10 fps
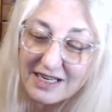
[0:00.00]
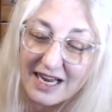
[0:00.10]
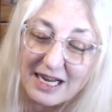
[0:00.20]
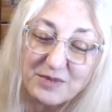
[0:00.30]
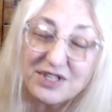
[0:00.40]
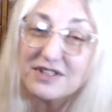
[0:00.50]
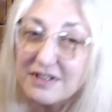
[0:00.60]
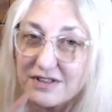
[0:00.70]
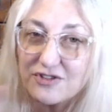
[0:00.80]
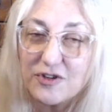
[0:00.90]
and I'm
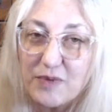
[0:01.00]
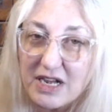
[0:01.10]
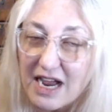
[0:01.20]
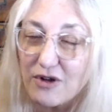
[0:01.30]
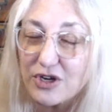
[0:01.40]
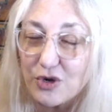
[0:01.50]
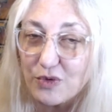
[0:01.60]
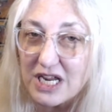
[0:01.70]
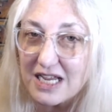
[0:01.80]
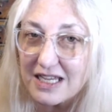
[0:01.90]
still shipping out
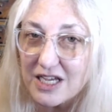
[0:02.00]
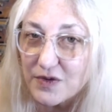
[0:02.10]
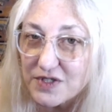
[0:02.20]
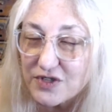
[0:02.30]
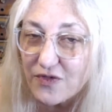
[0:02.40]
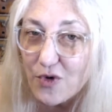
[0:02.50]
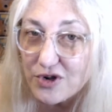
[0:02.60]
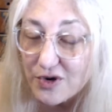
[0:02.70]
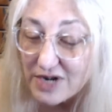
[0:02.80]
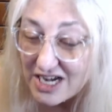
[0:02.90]
unique gifts for
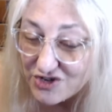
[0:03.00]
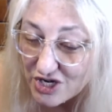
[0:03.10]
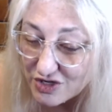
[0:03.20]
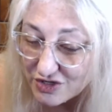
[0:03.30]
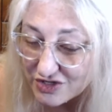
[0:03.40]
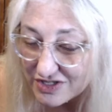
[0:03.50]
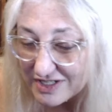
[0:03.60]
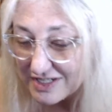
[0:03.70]
donations.